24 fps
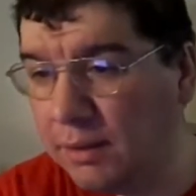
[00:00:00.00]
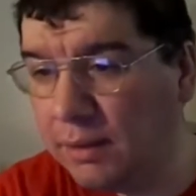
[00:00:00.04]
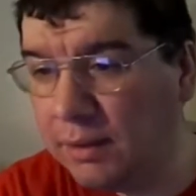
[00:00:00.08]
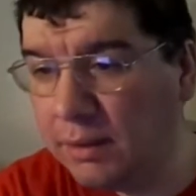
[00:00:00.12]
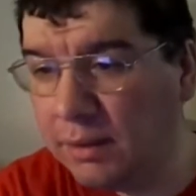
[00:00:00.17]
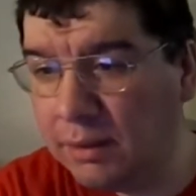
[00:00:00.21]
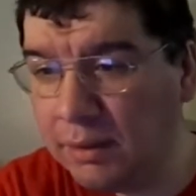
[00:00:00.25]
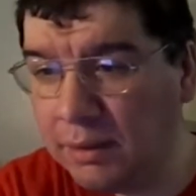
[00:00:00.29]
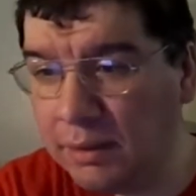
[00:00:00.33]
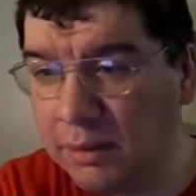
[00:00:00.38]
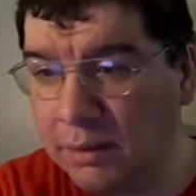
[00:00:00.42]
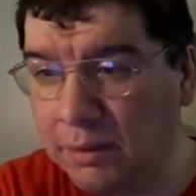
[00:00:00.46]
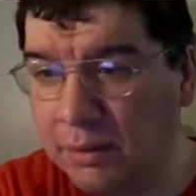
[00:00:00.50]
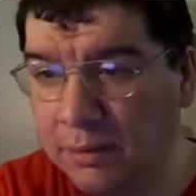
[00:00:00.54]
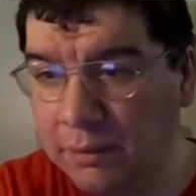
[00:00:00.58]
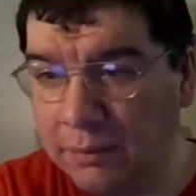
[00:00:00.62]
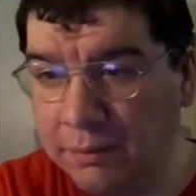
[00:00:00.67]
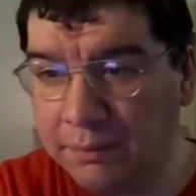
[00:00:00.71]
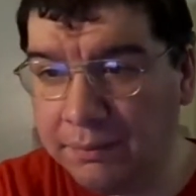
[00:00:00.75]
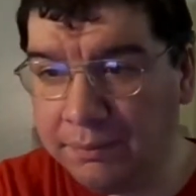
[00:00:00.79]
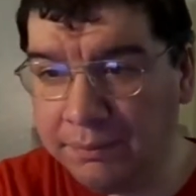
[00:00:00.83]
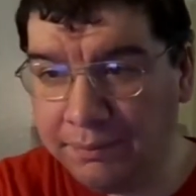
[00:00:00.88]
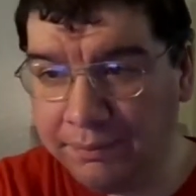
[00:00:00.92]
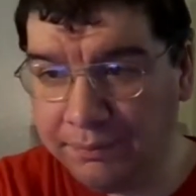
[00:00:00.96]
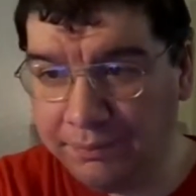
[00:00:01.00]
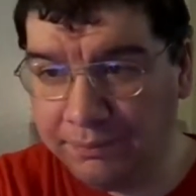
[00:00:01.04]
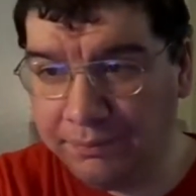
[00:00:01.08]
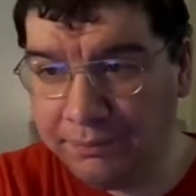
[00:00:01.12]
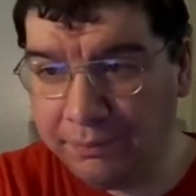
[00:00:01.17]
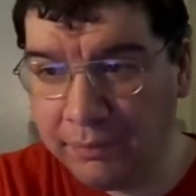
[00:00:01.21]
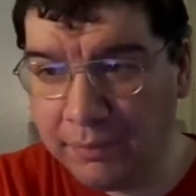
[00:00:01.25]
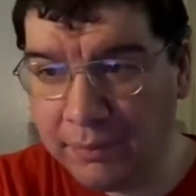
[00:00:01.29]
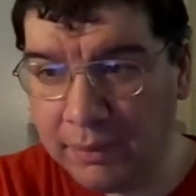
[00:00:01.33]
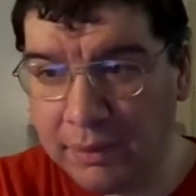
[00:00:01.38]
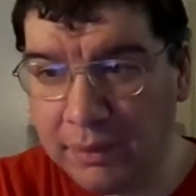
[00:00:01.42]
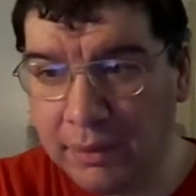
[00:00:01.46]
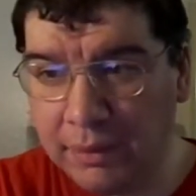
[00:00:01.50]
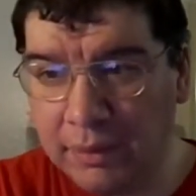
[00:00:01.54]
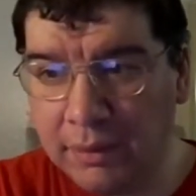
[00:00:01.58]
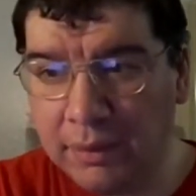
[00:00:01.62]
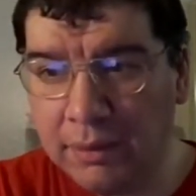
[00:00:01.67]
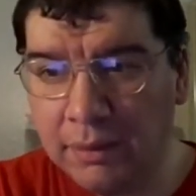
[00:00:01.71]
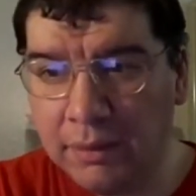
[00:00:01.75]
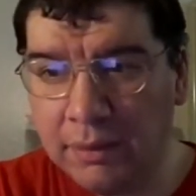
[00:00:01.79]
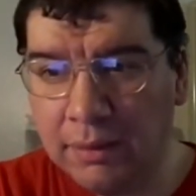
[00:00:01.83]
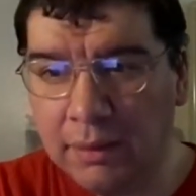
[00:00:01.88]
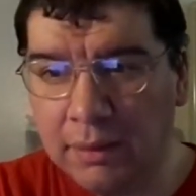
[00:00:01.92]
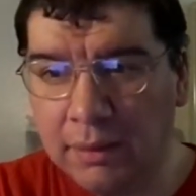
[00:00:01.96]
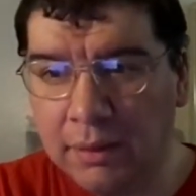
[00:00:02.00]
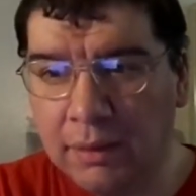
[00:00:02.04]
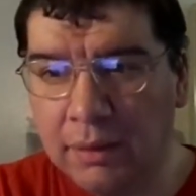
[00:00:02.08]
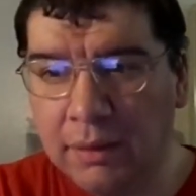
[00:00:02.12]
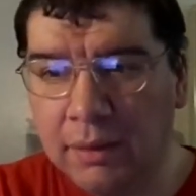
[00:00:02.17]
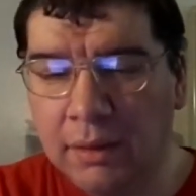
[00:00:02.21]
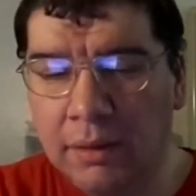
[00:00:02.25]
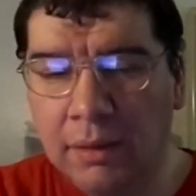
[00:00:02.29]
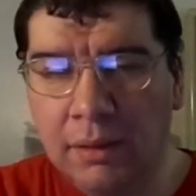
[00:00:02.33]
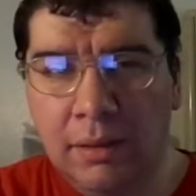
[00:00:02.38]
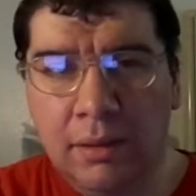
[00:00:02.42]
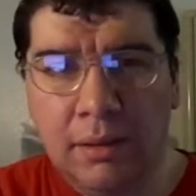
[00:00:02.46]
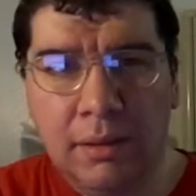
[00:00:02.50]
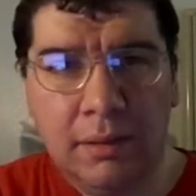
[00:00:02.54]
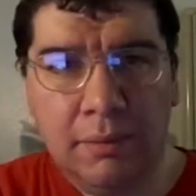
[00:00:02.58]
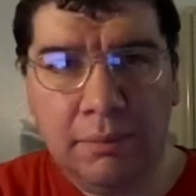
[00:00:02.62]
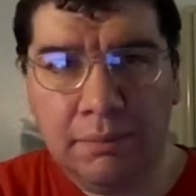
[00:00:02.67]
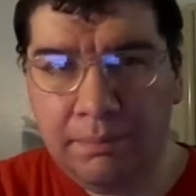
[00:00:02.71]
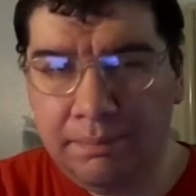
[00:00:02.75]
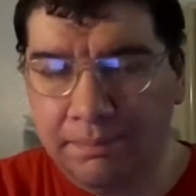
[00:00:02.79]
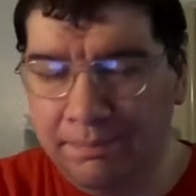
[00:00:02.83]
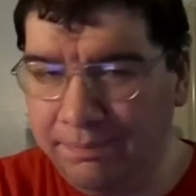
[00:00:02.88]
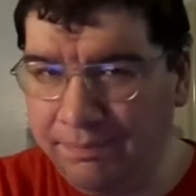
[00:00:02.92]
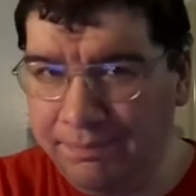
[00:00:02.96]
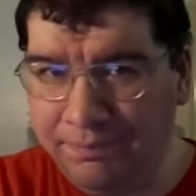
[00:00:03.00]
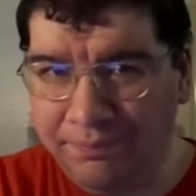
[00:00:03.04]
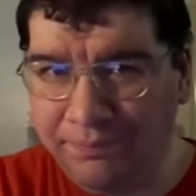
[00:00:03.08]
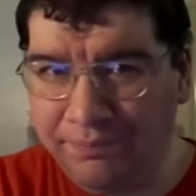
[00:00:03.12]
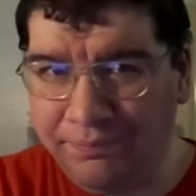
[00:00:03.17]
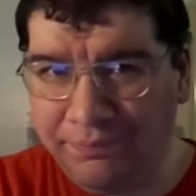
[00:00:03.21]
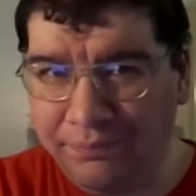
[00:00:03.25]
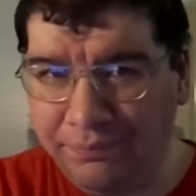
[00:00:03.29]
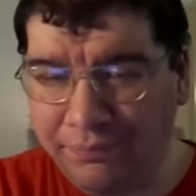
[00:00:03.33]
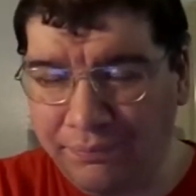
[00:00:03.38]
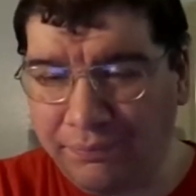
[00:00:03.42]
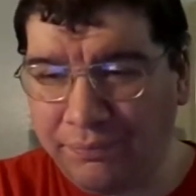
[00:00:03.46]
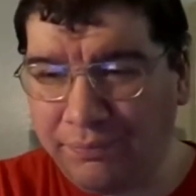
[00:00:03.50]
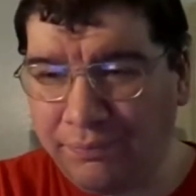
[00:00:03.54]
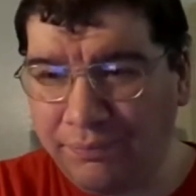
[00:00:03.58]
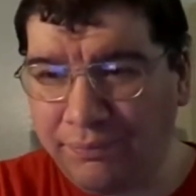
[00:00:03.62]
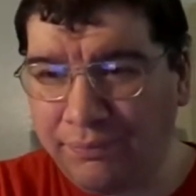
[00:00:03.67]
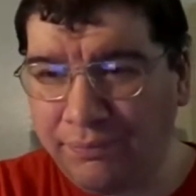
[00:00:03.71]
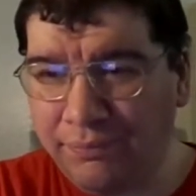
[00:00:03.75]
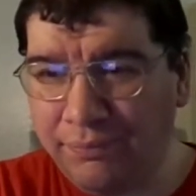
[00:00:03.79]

[no speech]